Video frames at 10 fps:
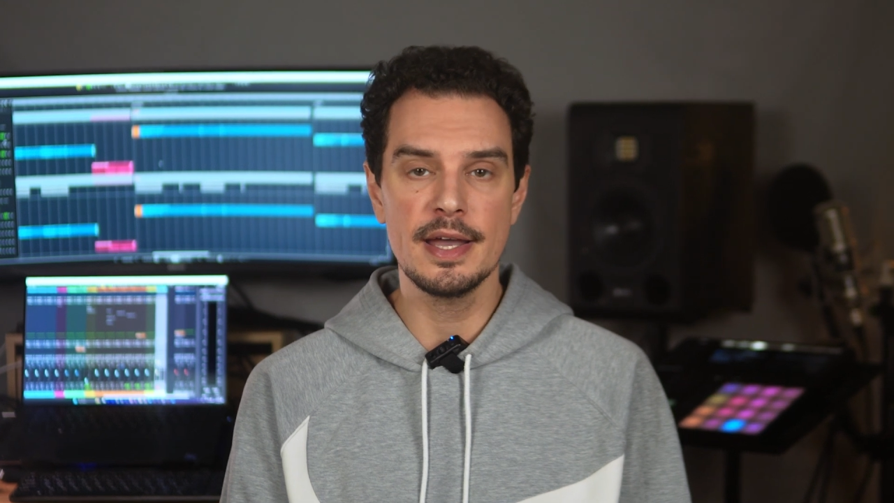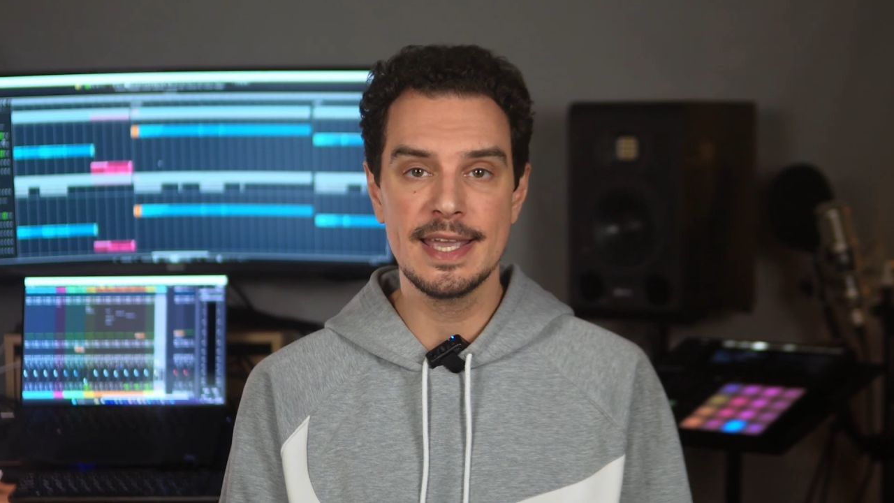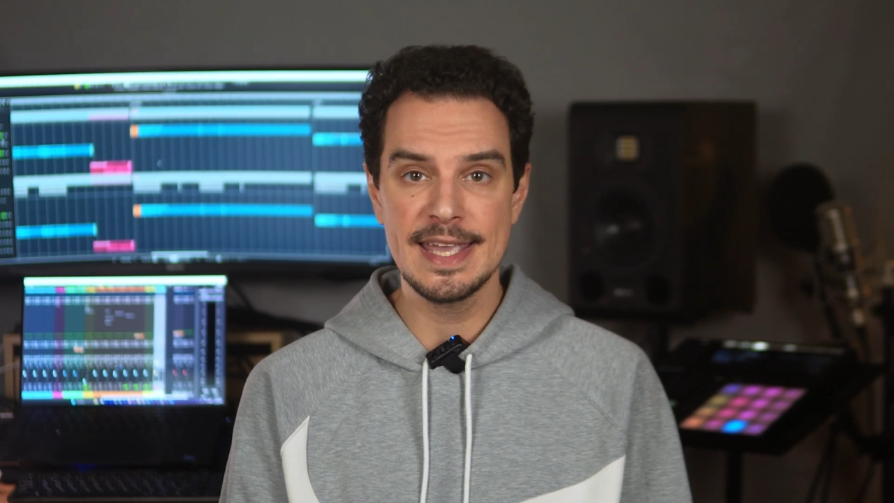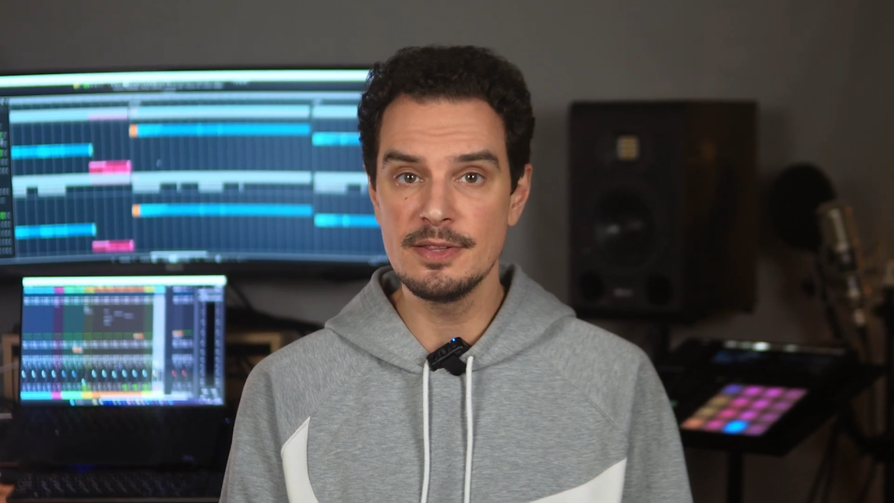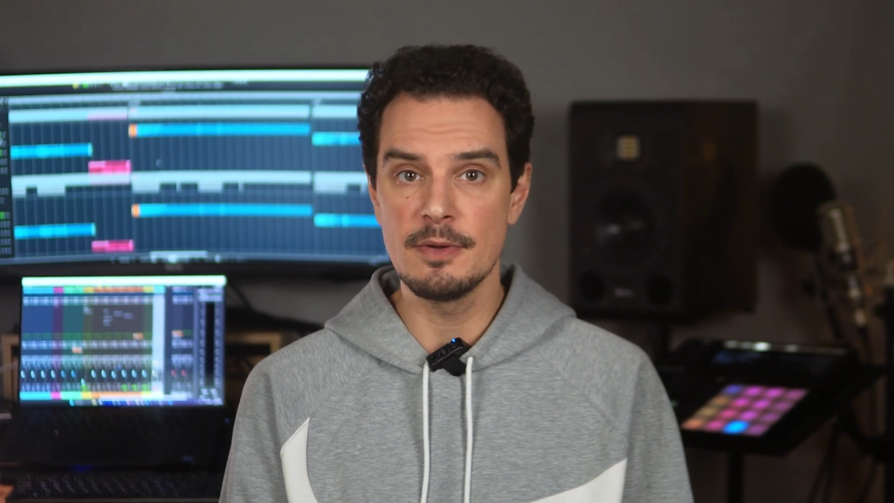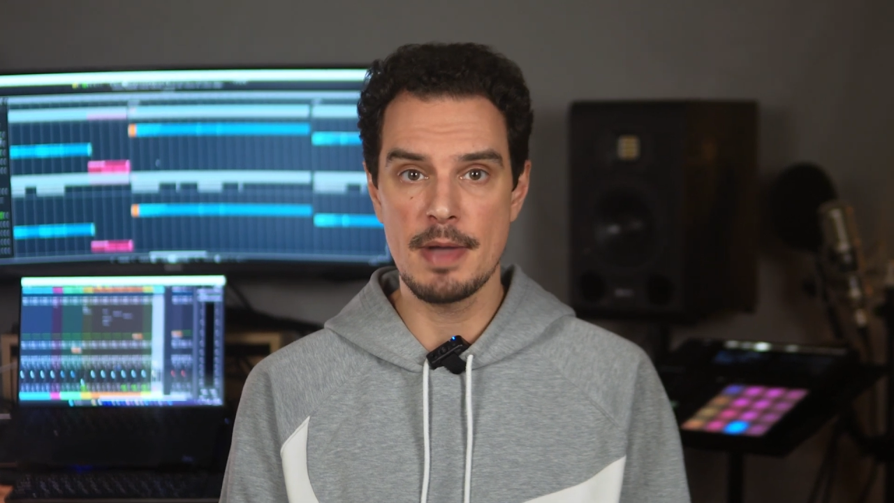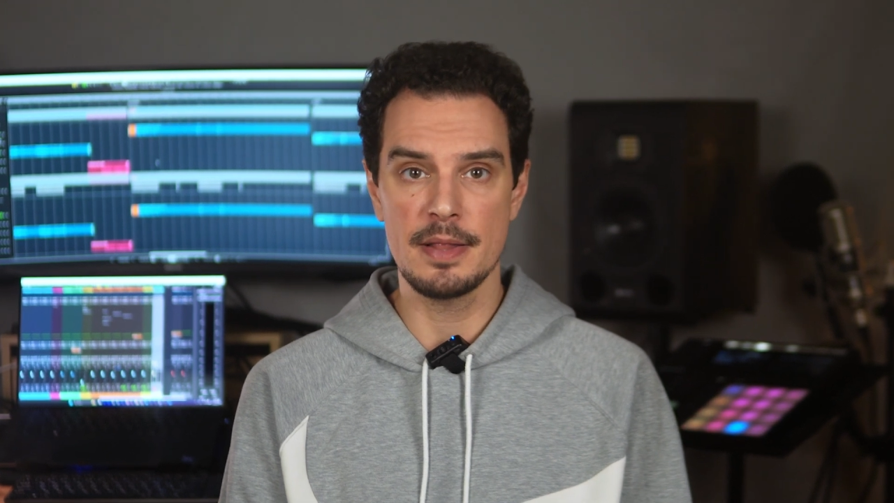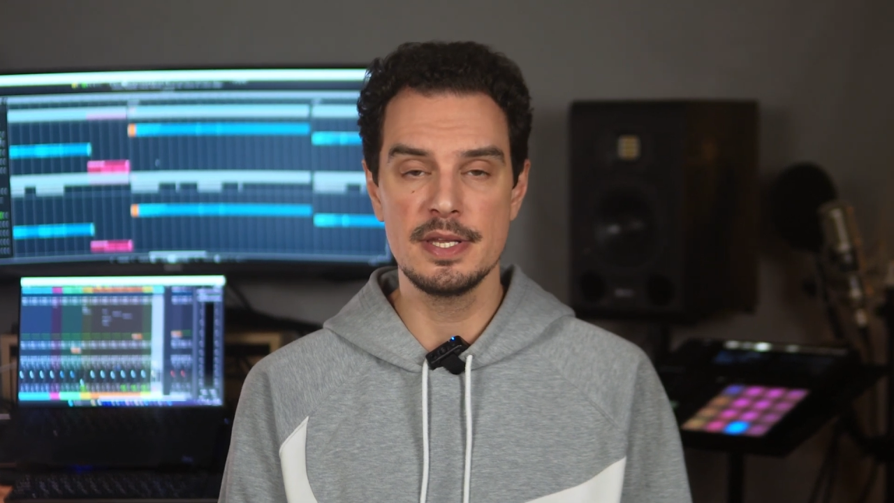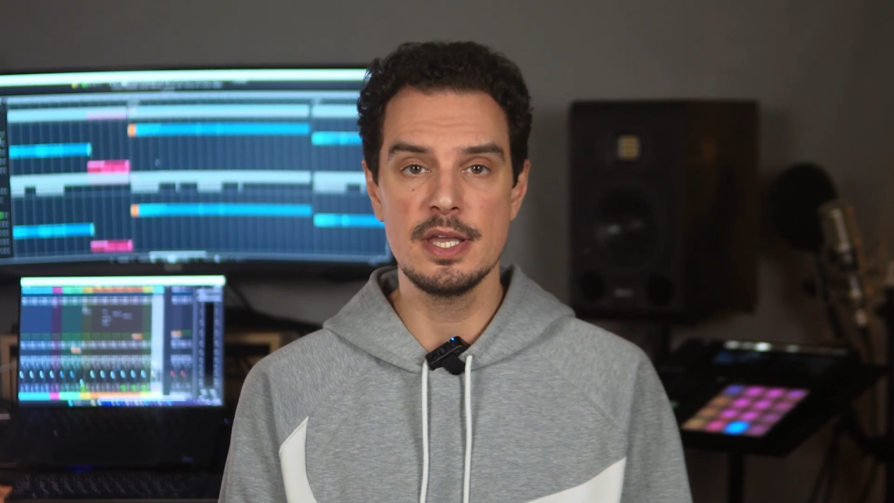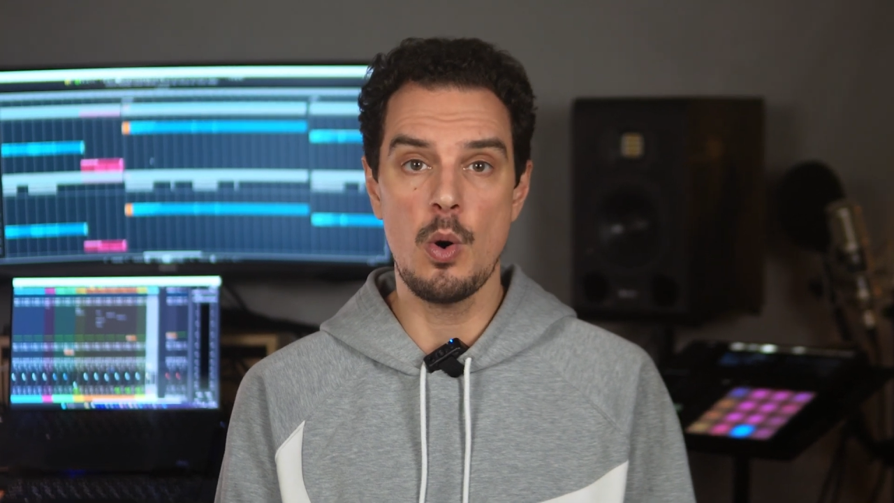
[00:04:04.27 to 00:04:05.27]
a killer
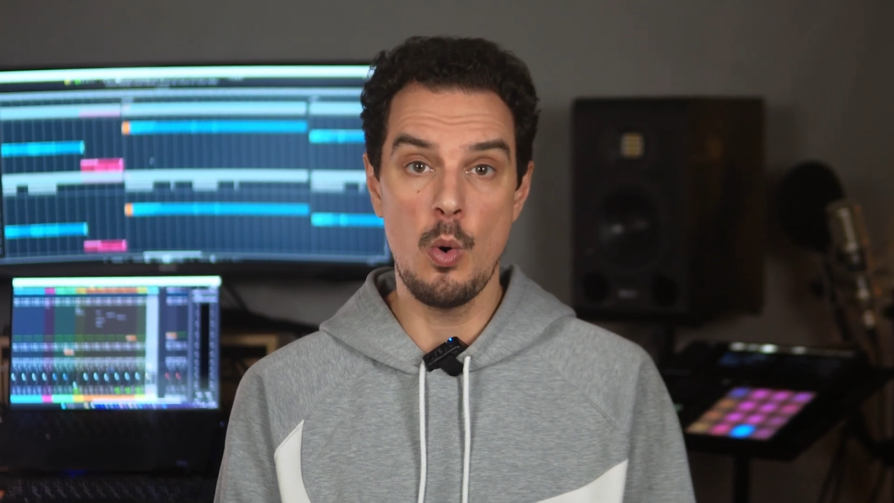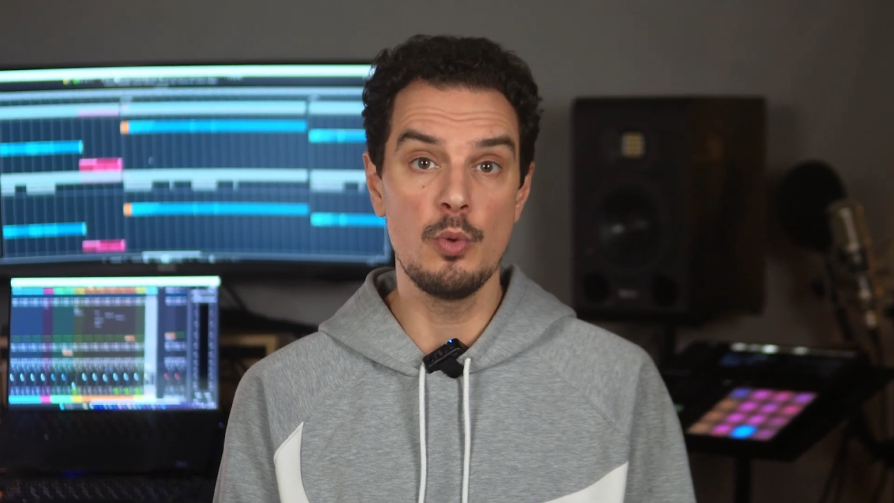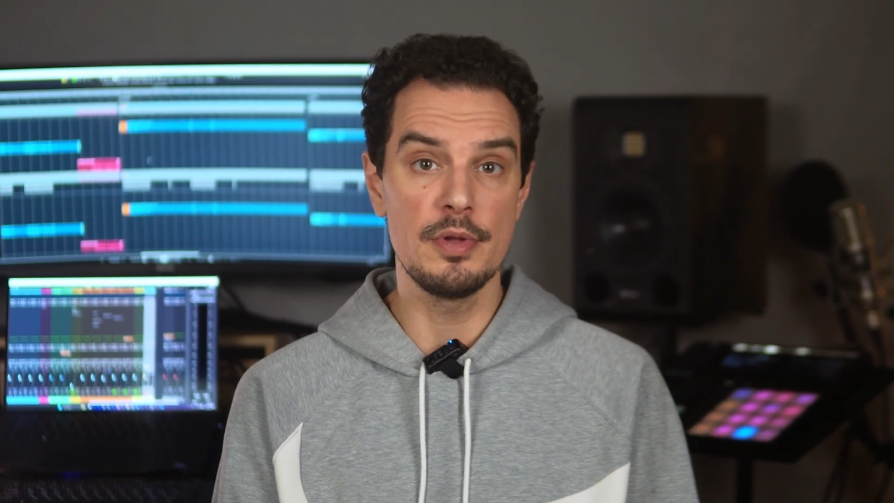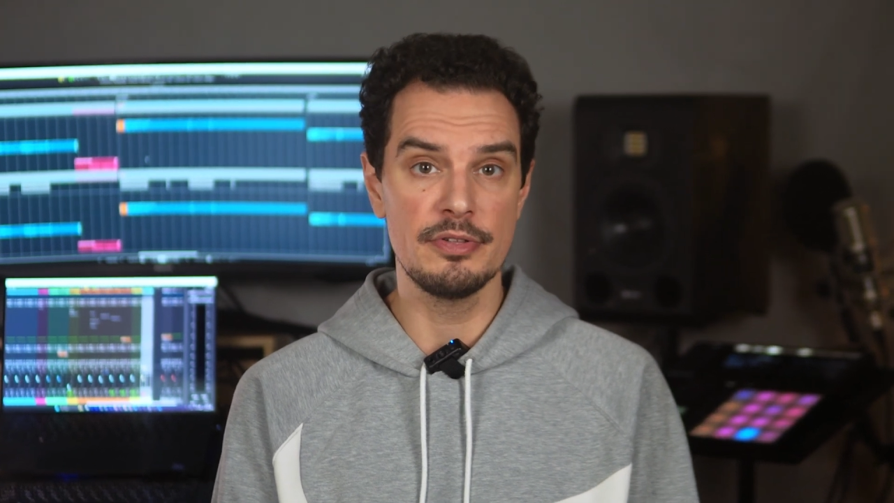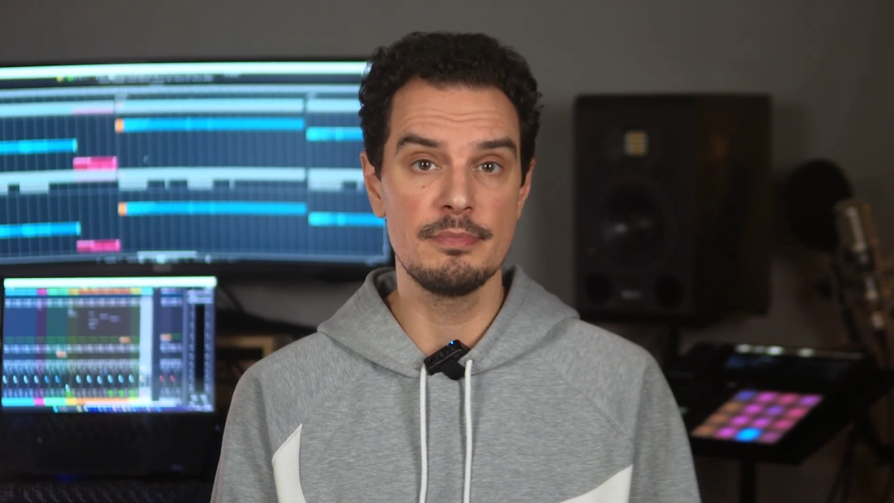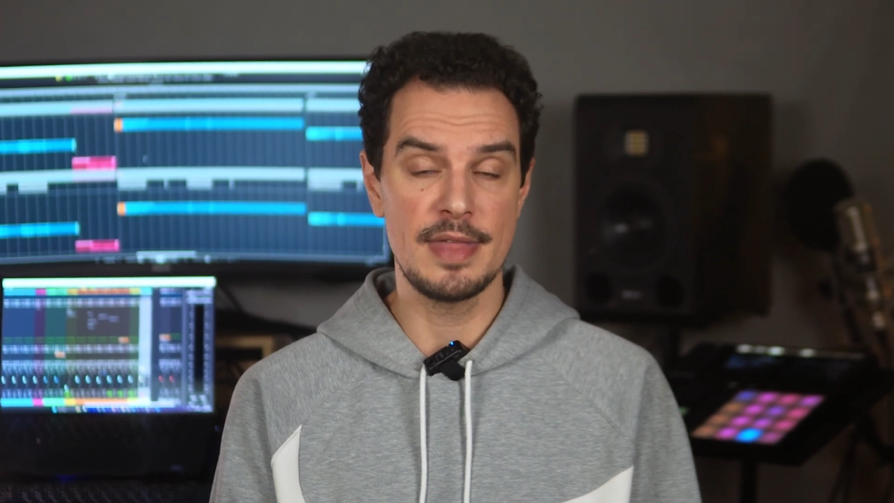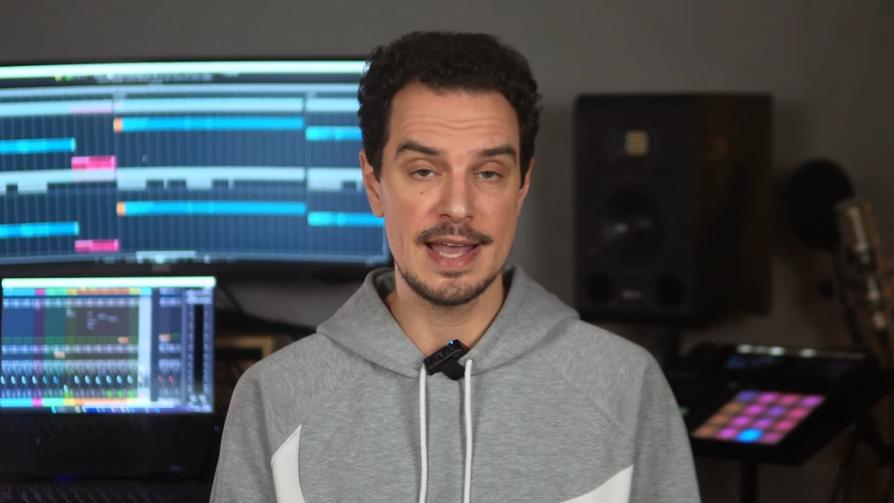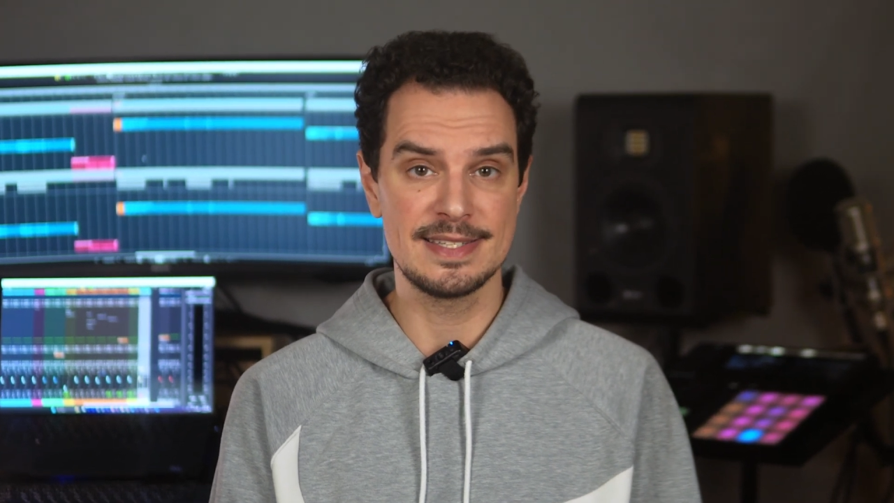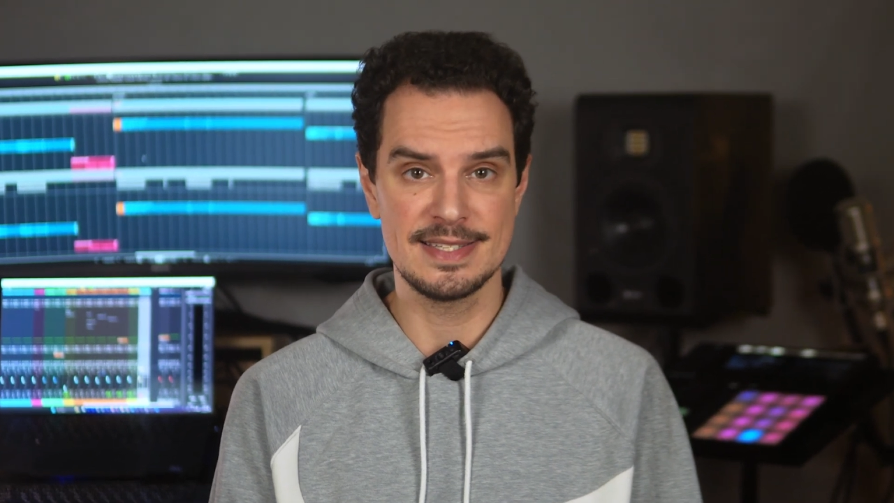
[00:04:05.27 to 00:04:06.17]
melody or rhythm that